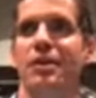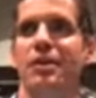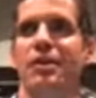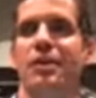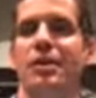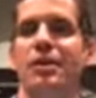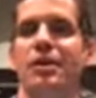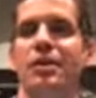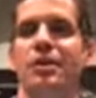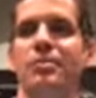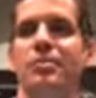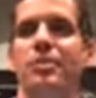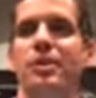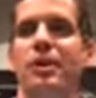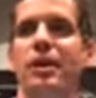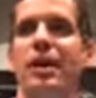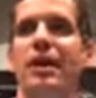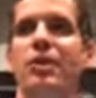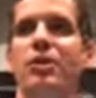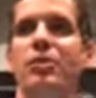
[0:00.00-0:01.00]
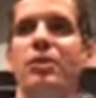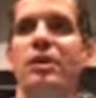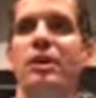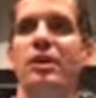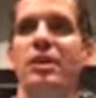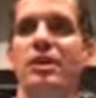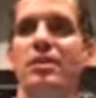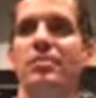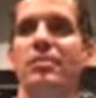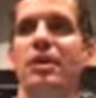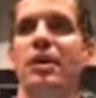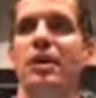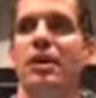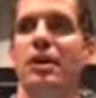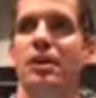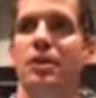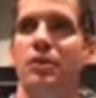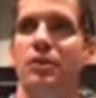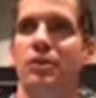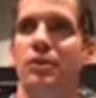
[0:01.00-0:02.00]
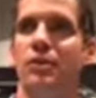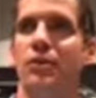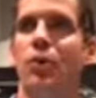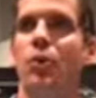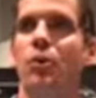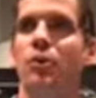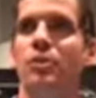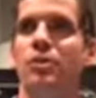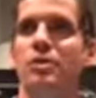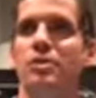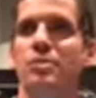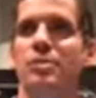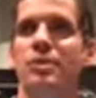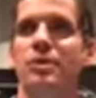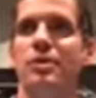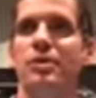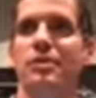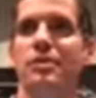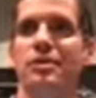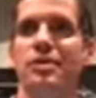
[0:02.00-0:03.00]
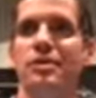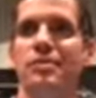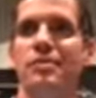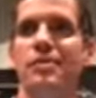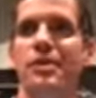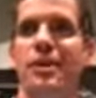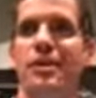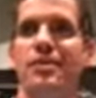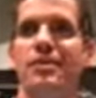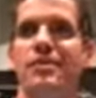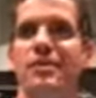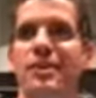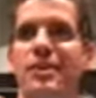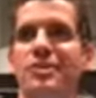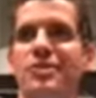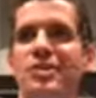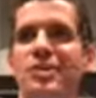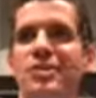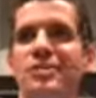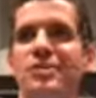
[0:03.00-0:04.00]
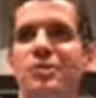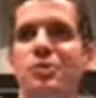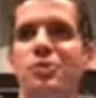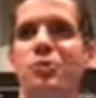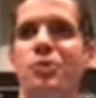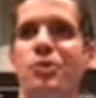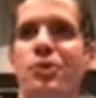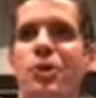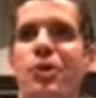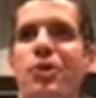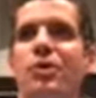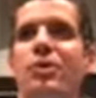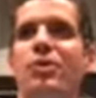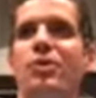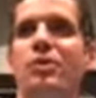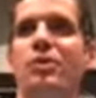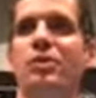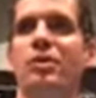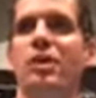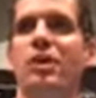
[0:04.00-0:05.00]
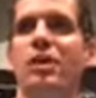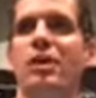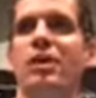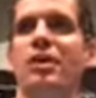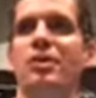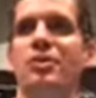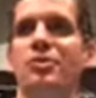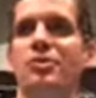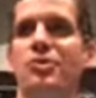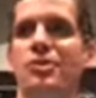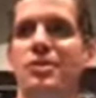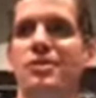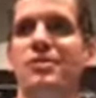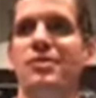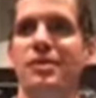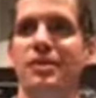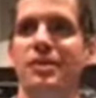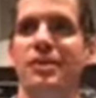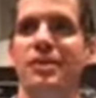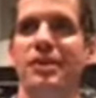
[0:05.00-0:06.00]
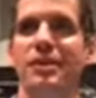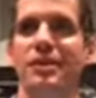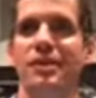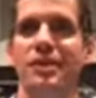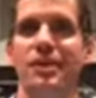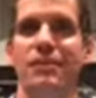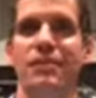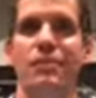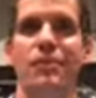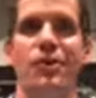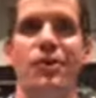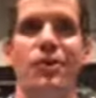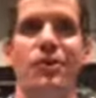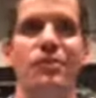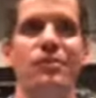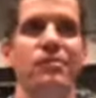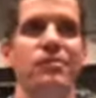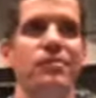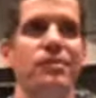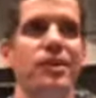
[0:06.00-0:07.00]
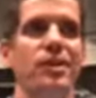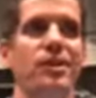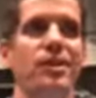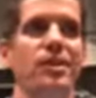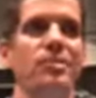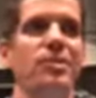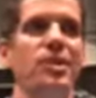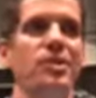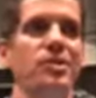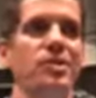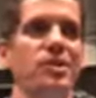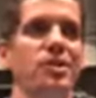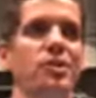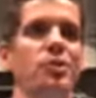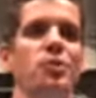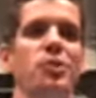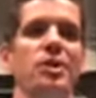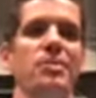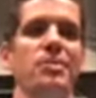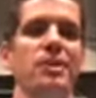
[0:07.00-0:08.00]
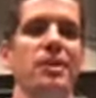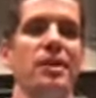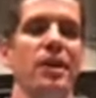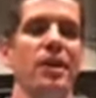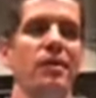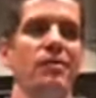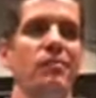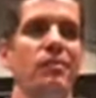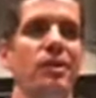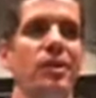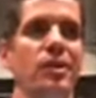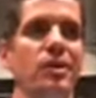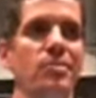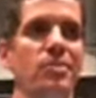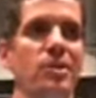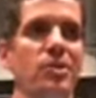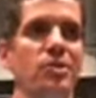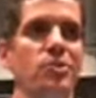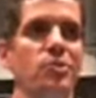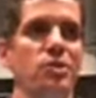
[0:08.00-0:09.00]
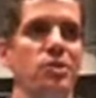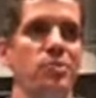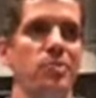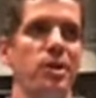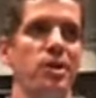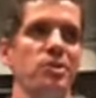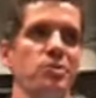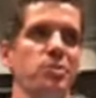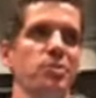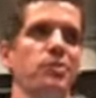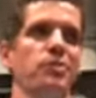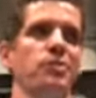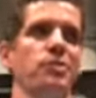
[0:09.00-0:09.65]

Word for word: uh, but Elohim, the Holy Spirit, the Father, and Jesus were all intrinsically involved, very much in agreement, and very much responsible for